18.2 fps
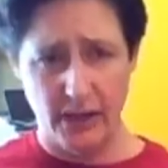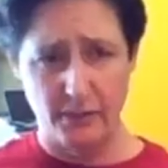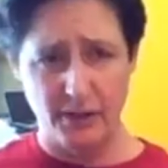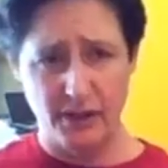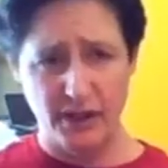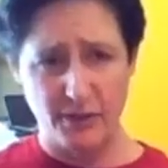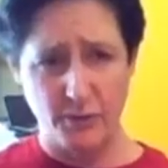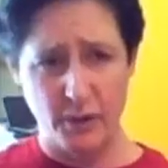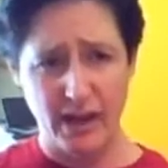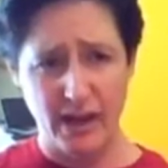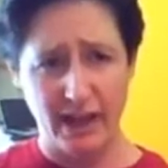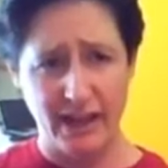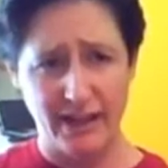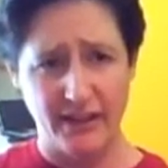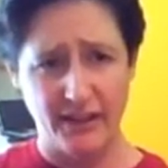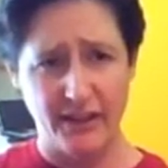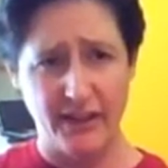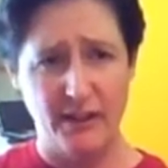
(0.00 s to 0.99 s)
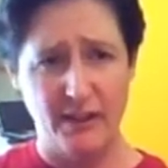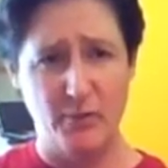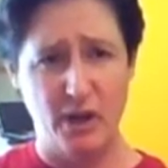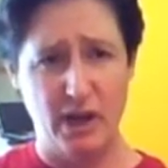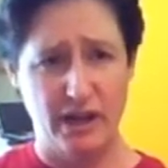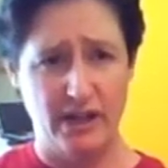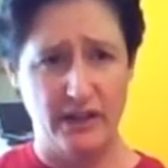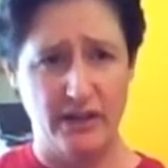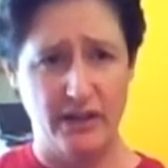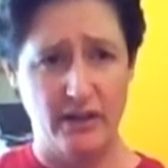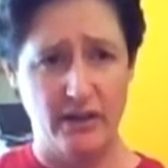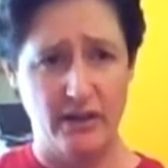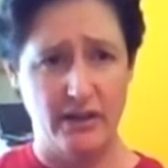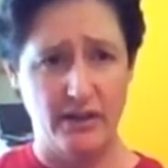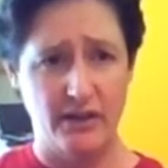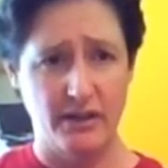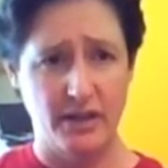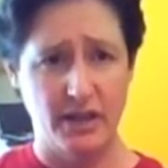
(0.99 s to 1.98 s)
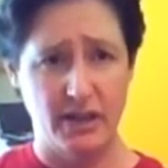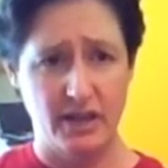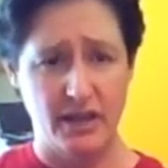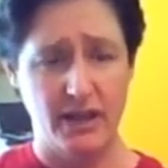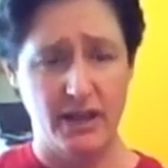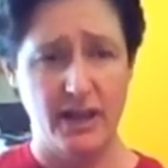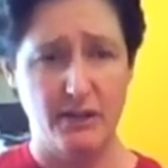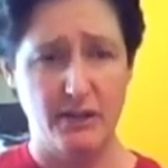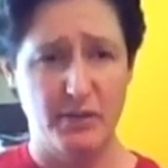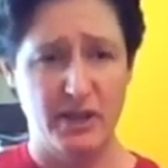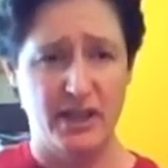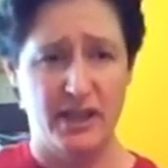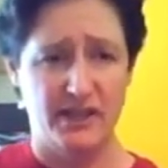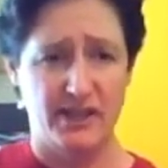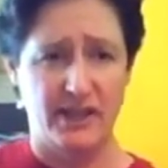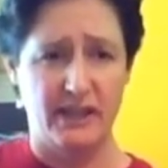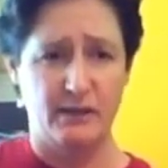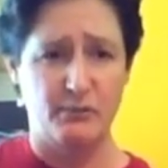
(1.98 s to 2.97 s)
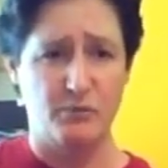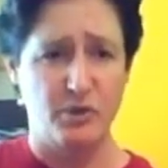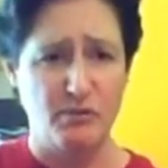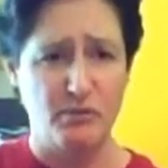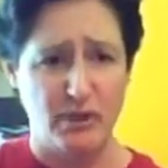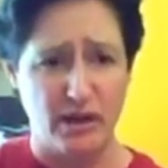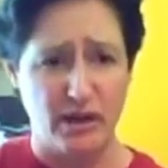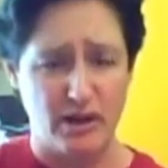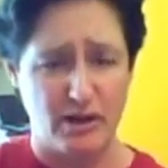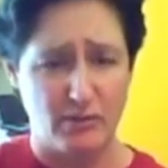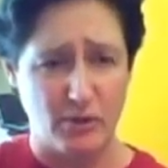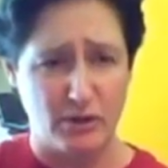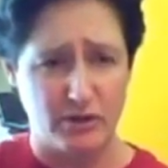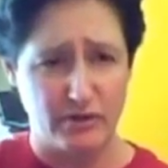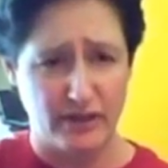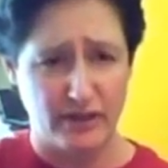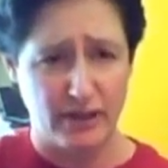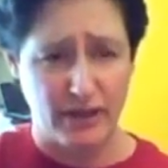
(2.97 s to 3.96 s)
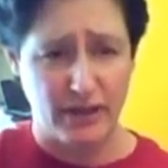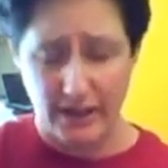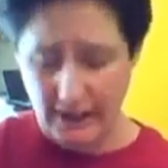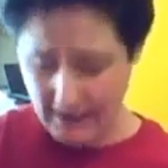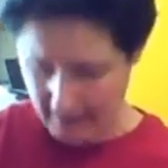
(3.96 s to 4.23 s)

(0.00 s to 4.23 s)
which is why I like the thin body guitars, because I can put my arm over it.